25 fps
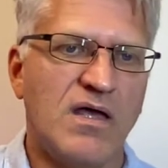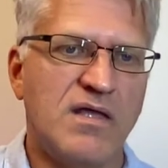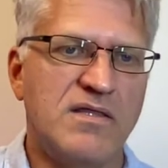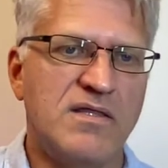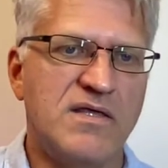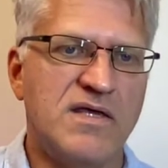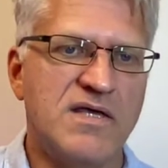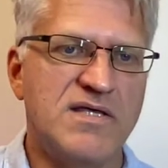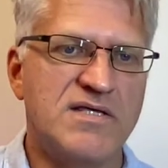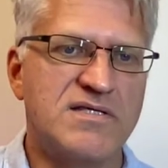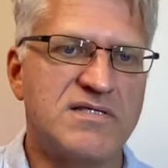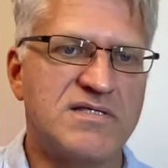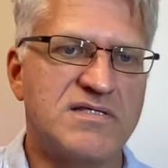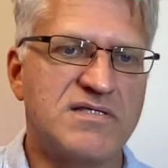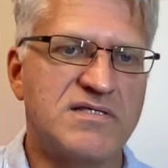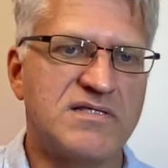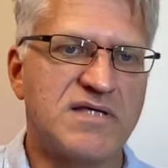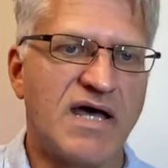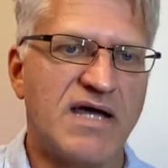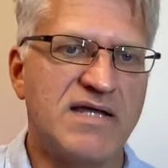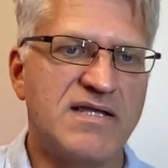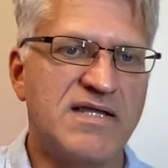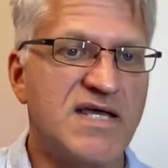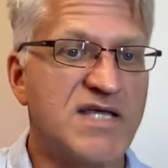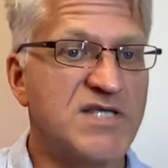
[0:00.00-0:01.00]
These
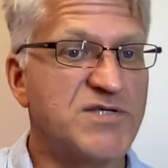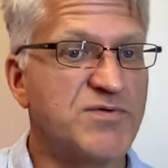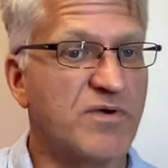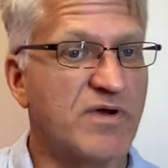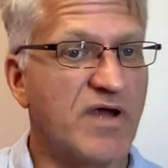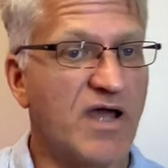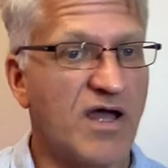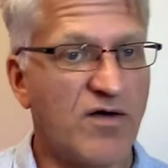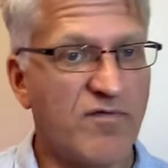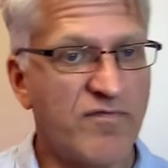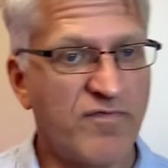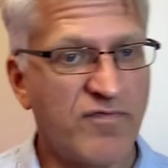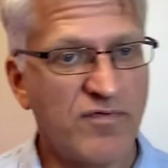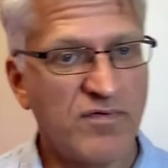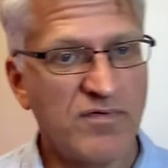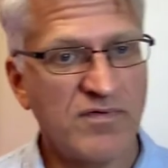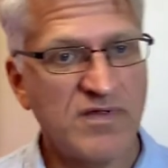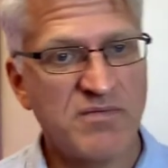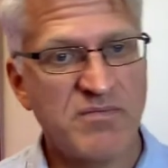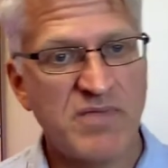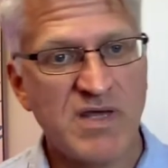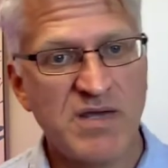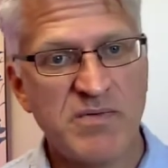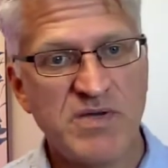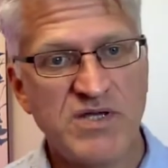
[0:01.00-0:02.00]
ideas were helpful
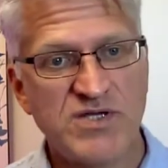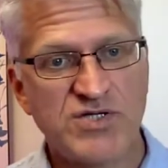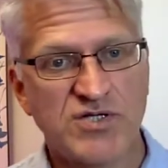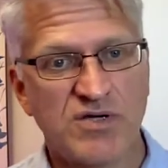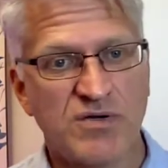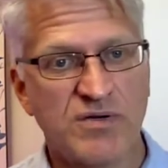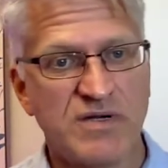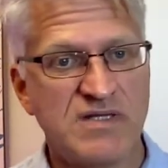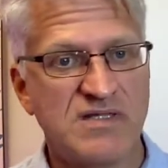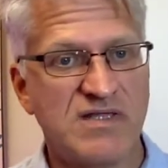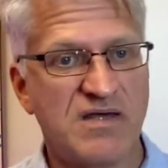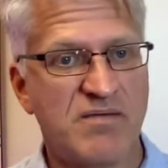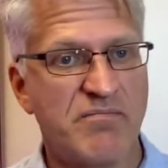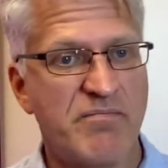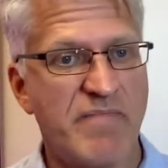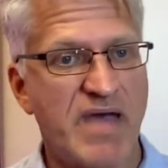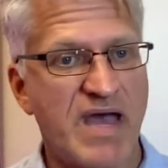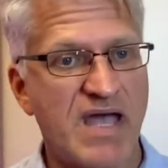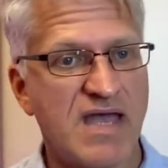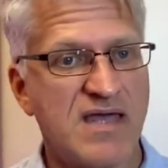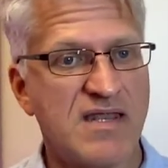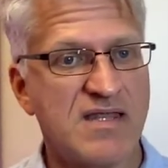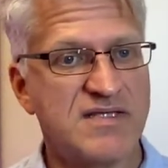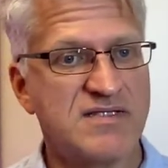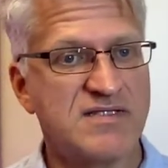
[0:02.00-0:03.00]
and maybe showing that
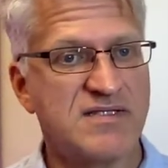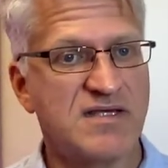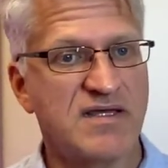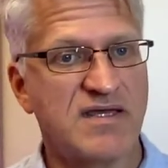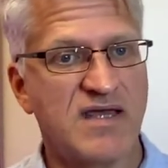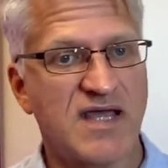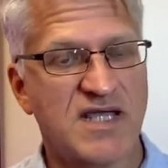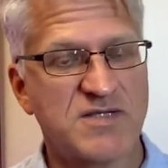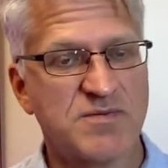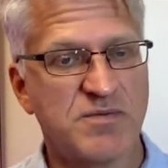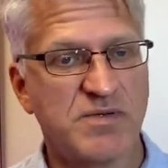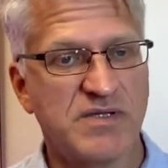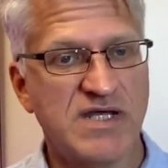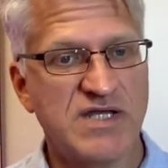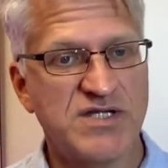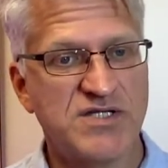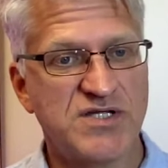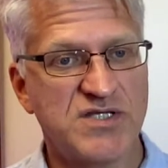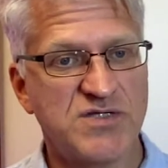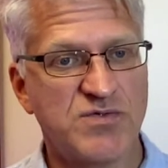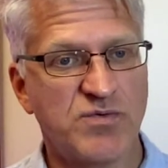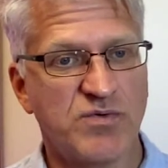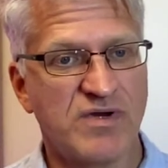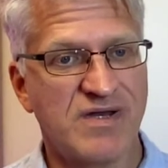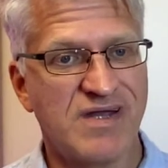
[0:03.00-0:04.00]
mechanistic
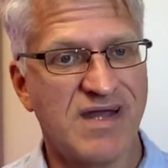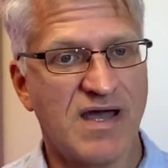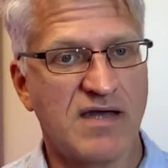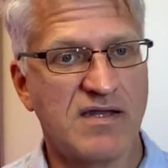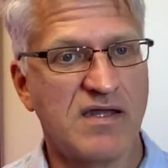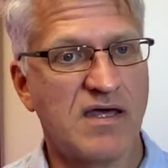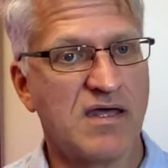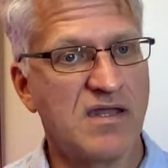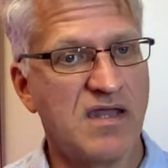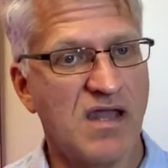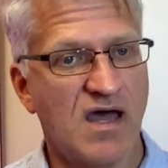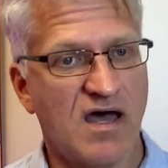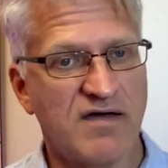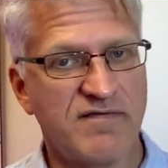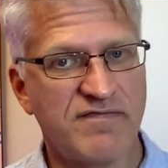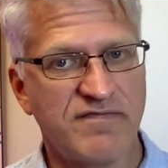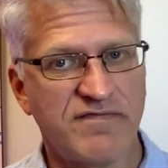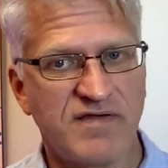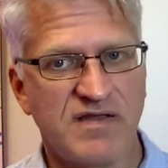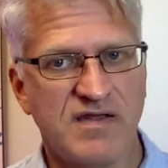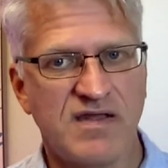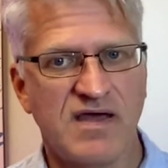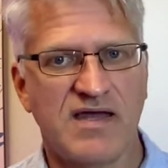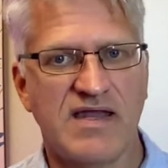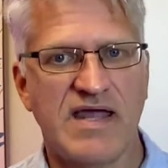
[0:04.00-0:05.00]
explanations were not enough
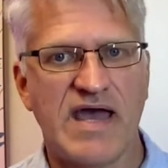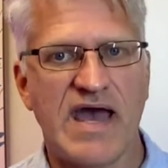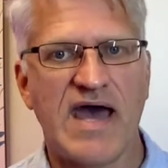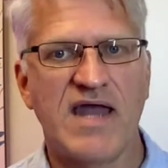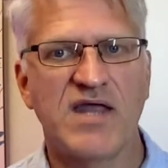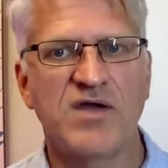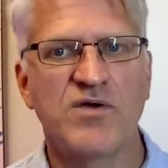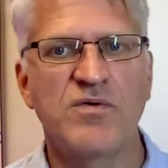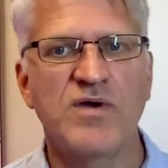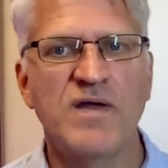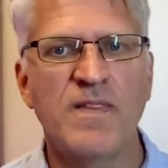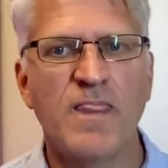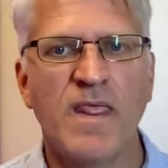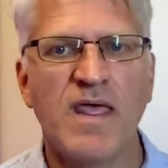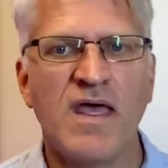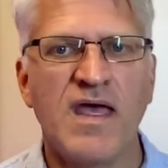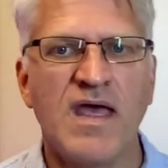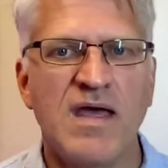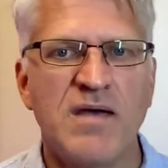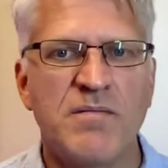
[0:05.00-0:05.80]
and not adequate,